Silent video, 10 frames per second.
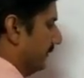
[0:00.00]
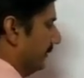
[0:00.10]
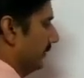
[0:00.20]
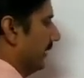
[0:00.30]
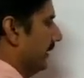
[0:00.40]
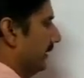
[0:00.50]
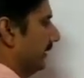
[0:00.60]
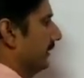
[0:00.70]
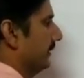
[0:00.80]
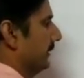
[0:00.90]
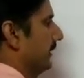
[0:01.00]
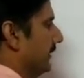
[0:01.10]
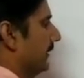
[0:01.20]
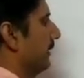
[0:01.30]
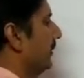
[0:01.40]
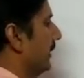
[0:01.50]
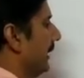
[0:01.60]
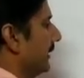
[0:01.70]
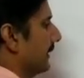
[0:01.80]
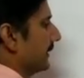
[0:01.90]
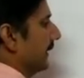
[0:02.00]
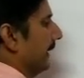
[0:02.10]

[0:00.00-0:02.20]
you can just do it like this.